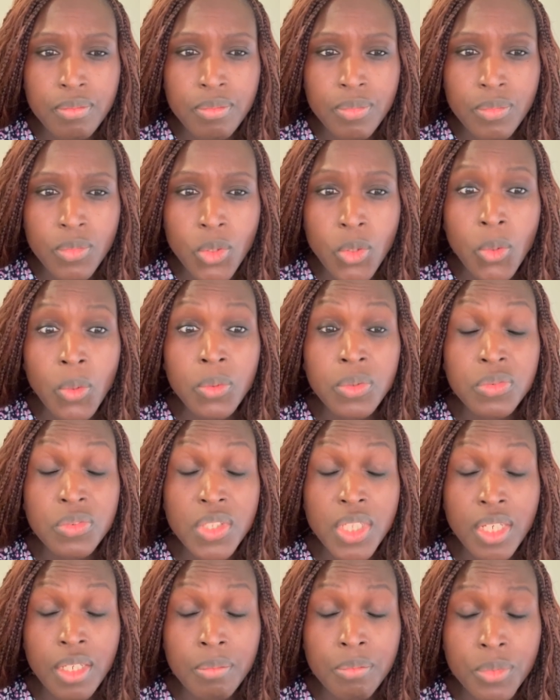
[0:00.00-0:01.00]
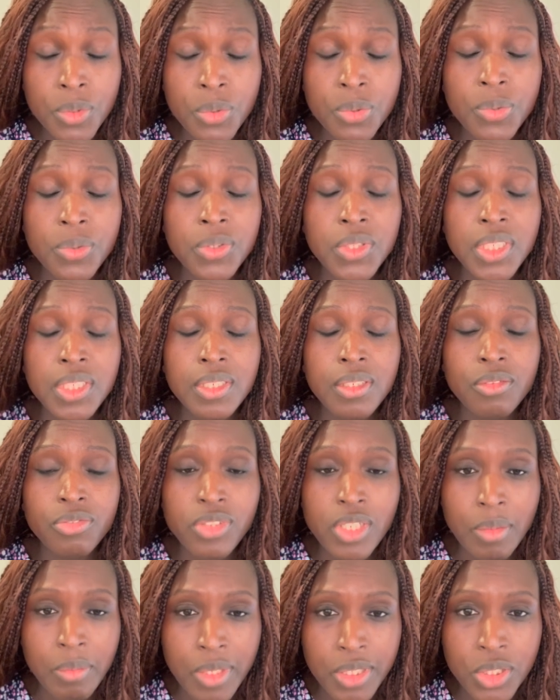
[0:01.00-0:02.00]
long-term chronic
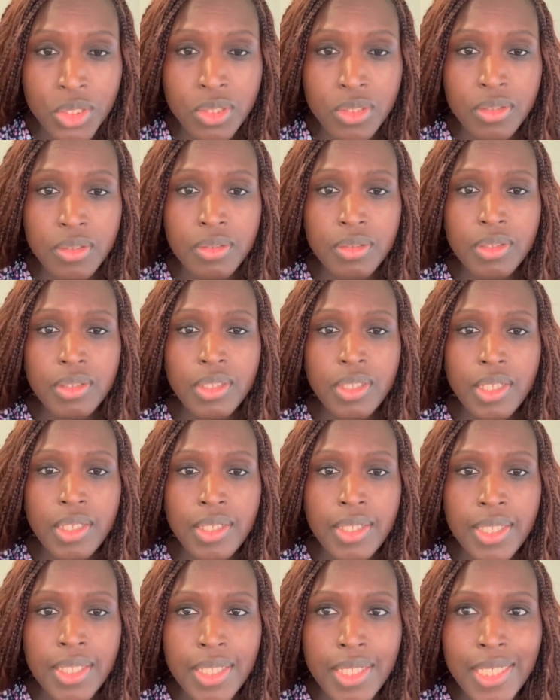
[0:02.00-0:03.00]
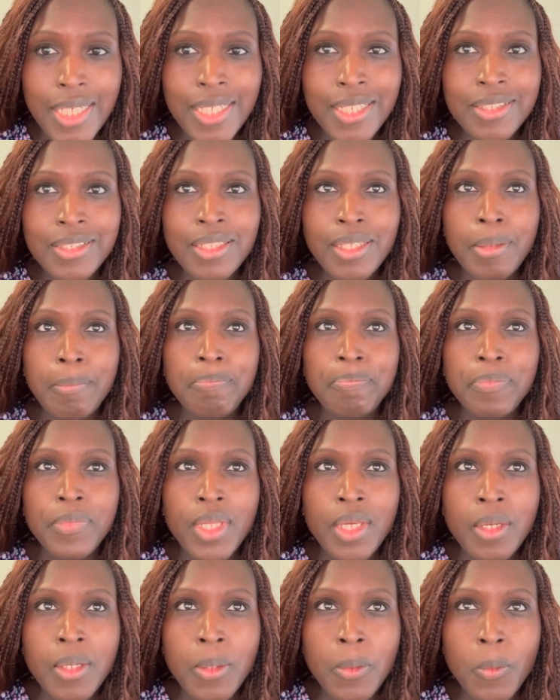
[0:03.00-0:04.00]
inflammation. And
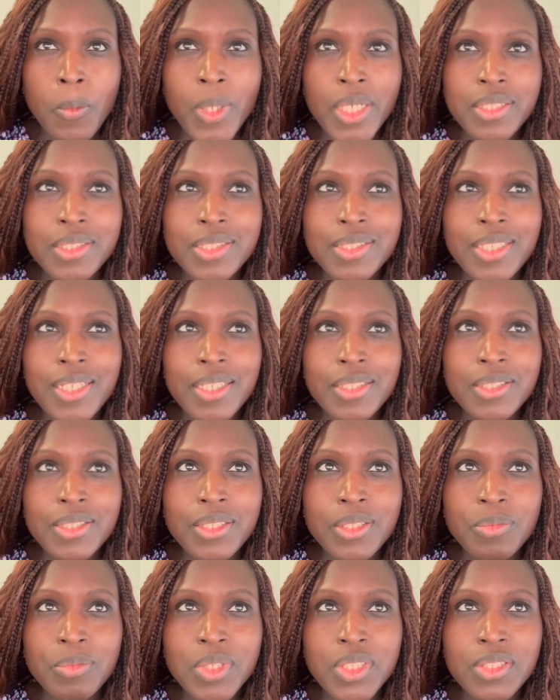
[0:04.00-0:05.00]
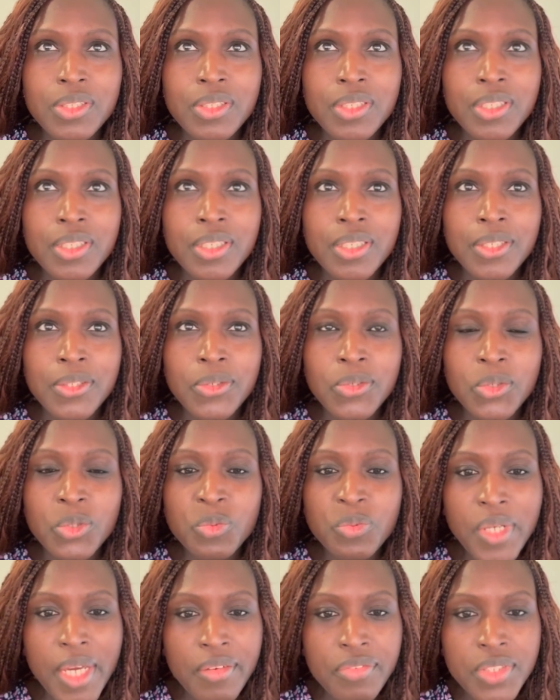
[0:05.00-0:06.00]
what started with
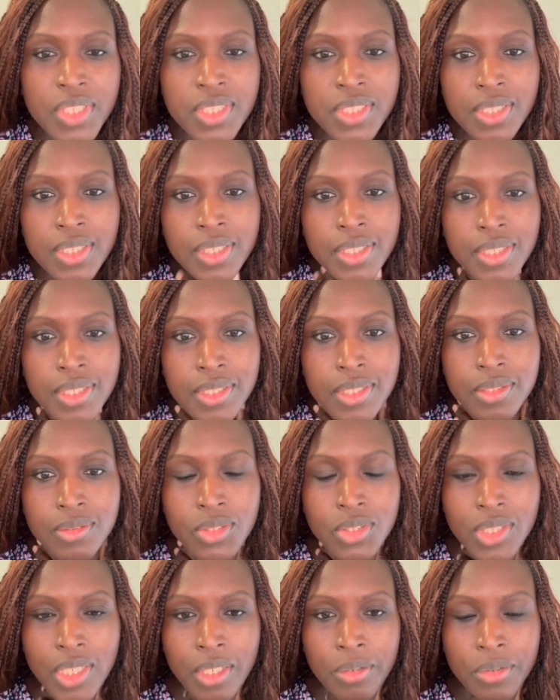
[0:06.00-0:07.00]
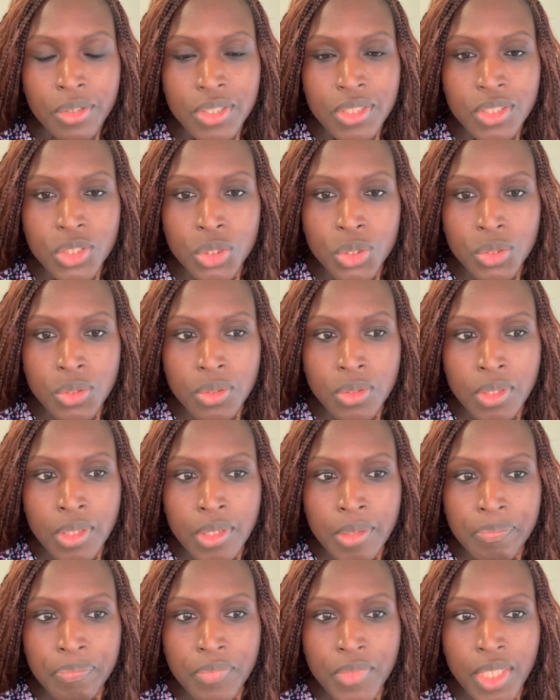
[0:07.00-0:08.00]
grave disease, the thyroid issue,
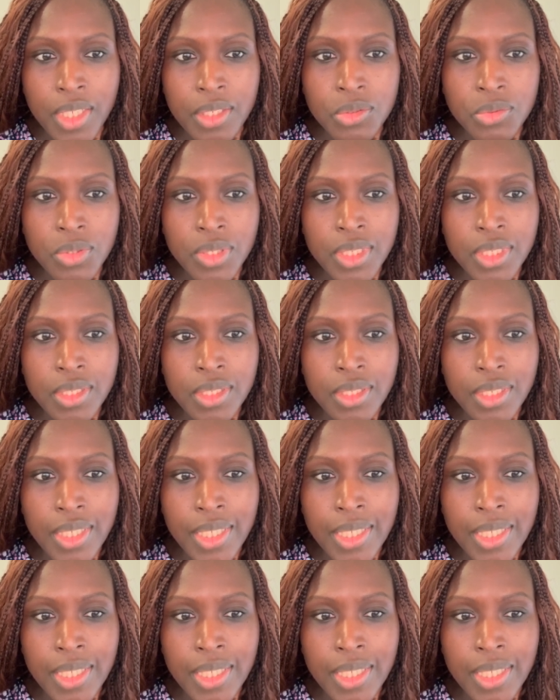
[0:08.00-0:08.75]
actually